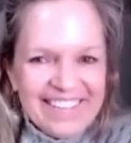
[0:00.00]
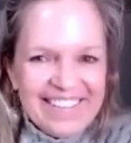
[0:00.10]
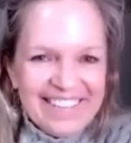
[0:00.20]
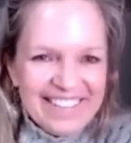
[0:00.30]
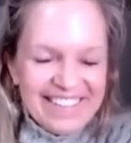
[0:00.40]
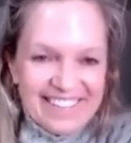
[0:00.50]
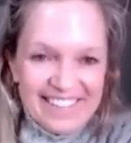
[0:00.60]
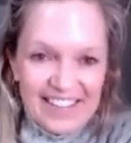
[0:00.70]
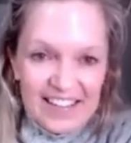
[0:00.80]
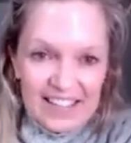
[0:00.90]

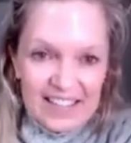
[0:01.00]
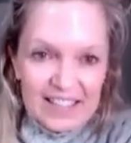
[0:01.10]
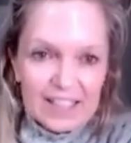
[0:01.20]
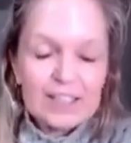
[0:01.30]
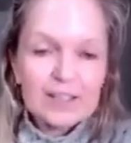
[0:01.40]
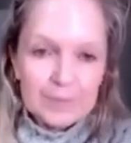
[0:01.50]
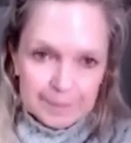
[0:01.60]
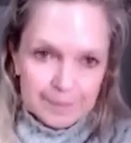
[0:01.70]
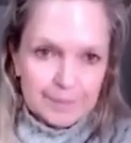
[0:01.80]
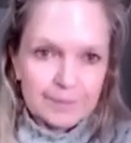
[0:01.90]

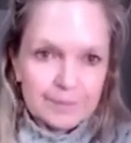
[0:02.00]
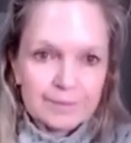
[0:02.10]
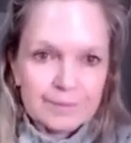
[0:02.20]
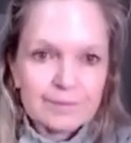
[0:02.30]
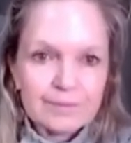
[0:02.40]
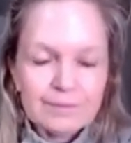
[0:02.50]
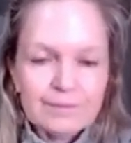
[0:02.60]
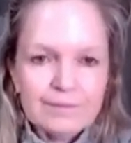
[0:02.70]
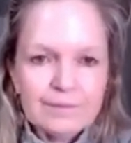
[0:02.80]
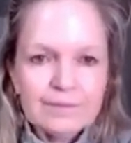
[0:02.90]

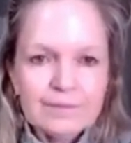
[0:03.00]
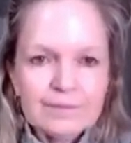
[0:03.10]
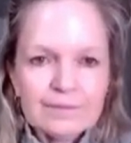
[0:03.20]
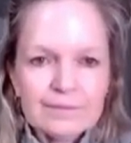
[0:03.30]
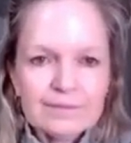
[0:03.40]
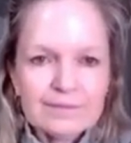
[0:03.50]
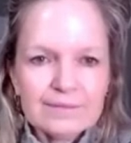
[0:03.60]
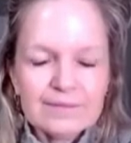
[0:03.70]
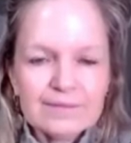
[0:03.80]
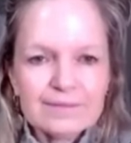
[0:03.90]

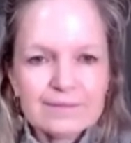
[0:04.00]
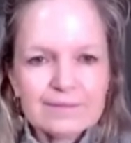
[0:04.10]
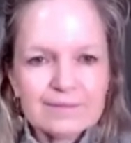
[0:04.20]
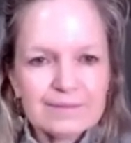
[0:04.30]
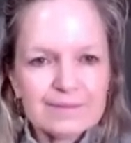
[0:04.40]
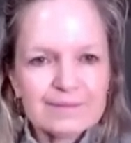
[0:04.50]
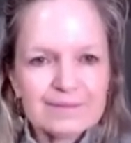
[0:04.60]
No words are spoken by the person on screen.